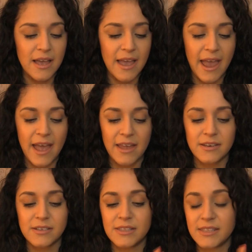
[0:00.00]

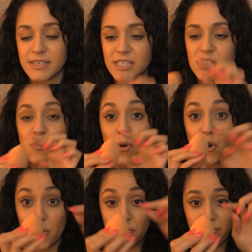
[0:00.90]
And this is
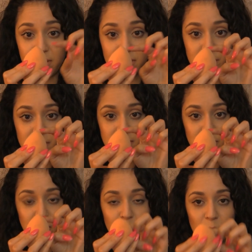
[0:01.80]
perfect with this
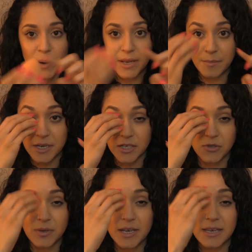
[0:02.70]
little point, because
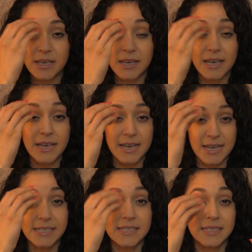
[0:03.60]
you can get
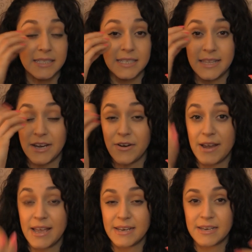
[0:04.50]
into there
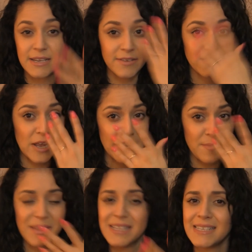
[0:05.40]
and
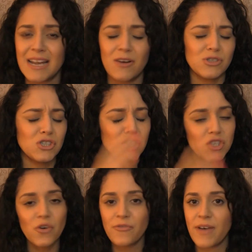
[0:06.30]
it blends it out
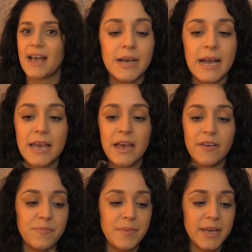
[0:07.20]
so fast. I
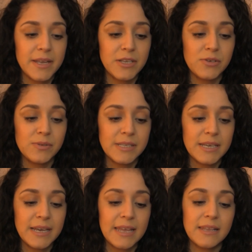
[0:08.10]
have been
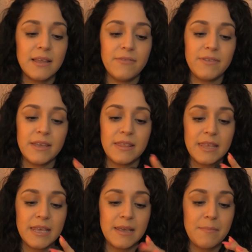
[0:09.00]
using and loving
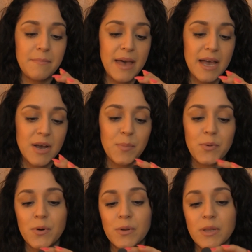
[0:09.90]
the MAC
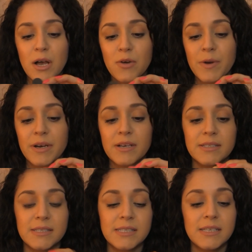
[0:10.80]
Pro Longwear
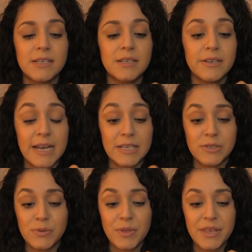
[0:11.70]
Concealer. I
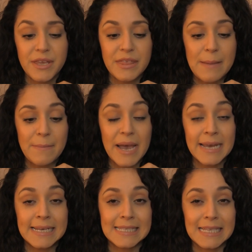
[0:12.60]
do think that
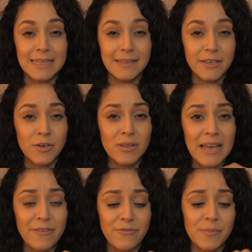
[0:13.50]
mine is a little
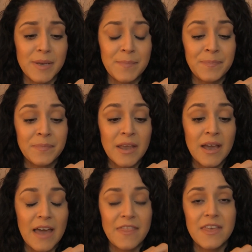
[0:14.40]
light for me.
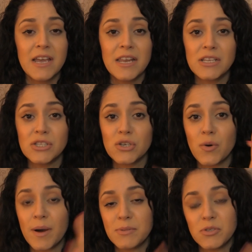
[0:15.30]
I think I need to
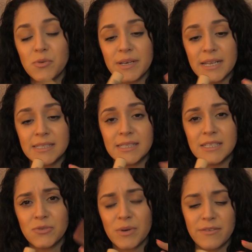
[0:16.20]
go up to an
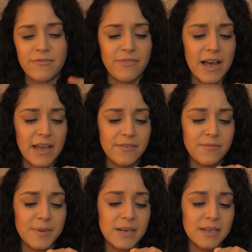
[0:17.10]
NC25,
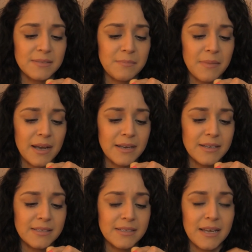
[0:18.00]
because mine
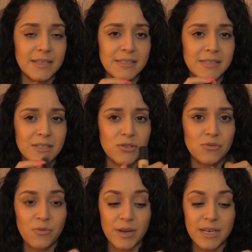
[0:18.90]
is an
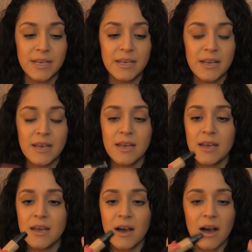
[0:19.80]
NC20.
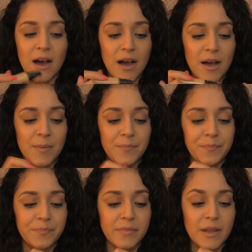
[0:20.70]

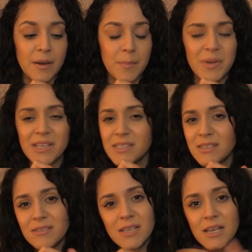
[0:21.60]
But it
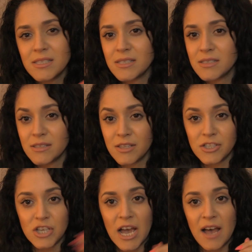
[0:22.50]
still does the
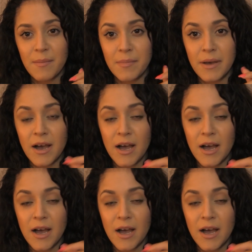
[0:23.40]
job.